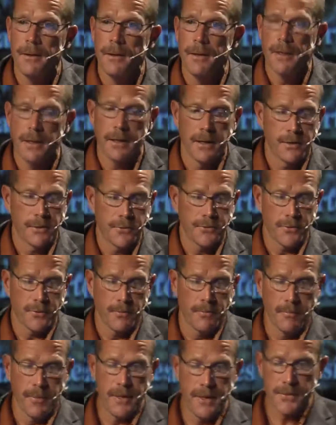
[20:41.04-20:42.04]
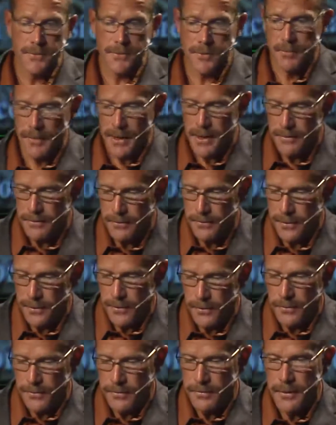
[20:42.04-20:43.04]
Again, a tremendous amount of
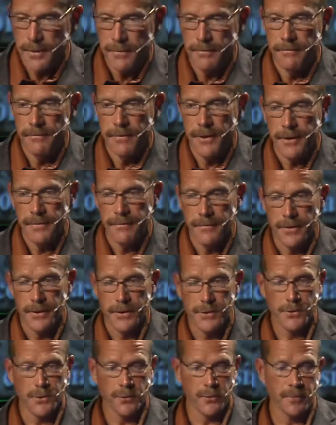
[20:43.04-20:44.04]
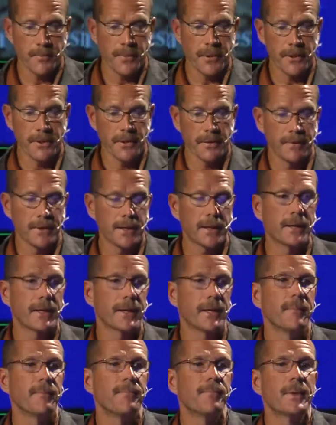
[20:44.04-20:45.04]
growth in a very, very short period of time.